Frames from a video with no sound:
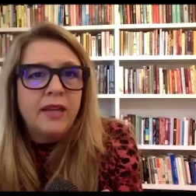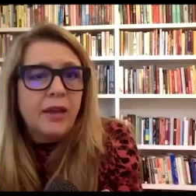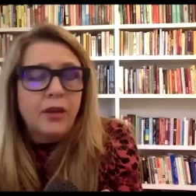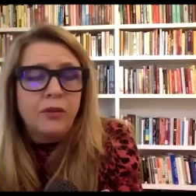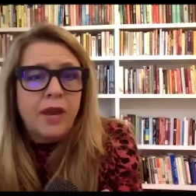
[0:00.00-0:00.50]

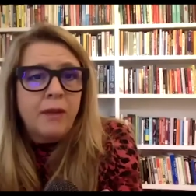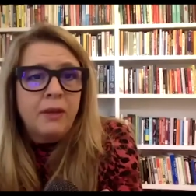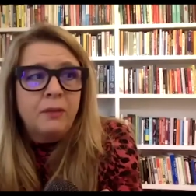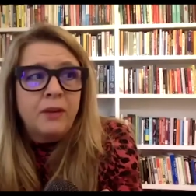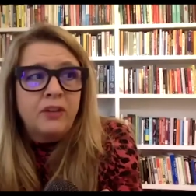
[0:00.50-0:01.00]
you're right. I
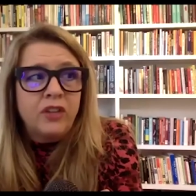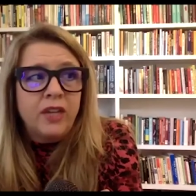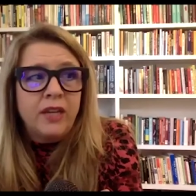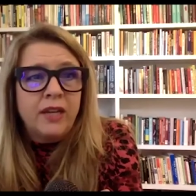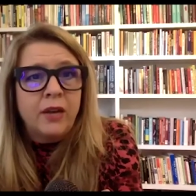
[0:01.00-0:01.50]
mean,
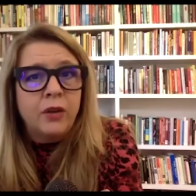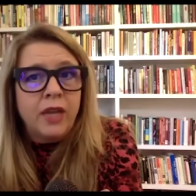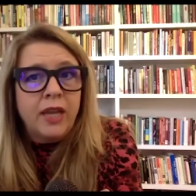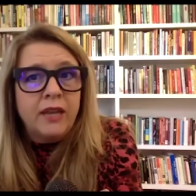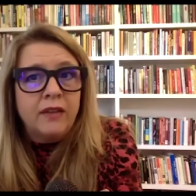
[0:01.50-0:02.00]
especially not
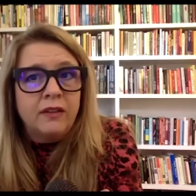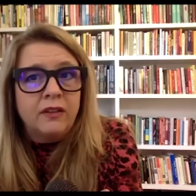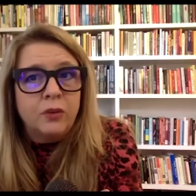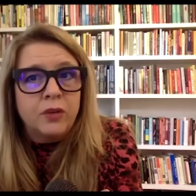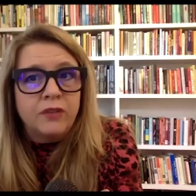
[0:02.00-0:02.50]
only is
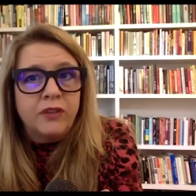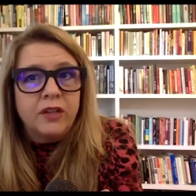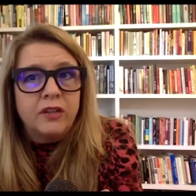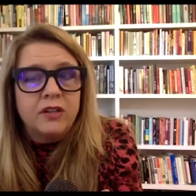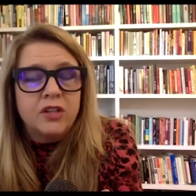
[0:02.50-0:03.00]
it so
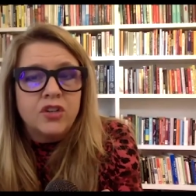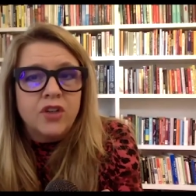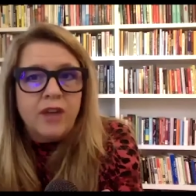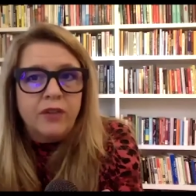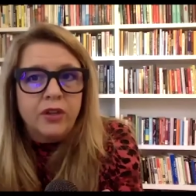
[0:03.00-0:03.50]
different to
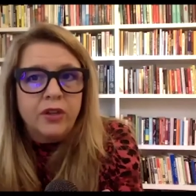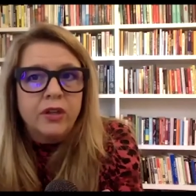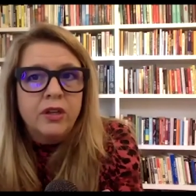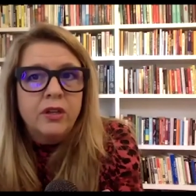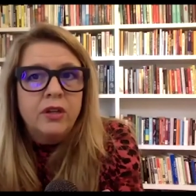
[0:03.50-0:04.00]
travel
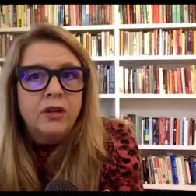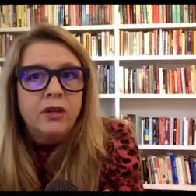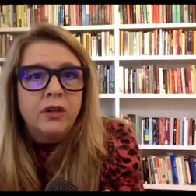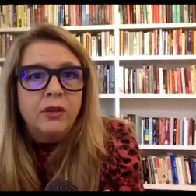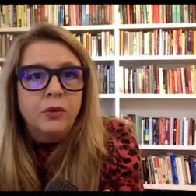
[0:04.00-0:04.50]

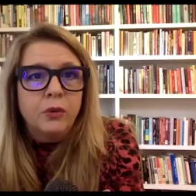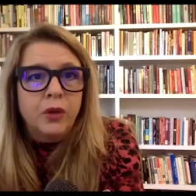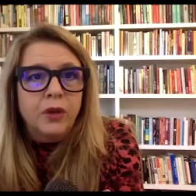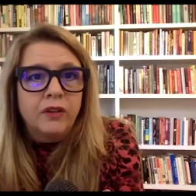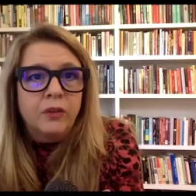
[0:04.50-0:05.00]
through the world as a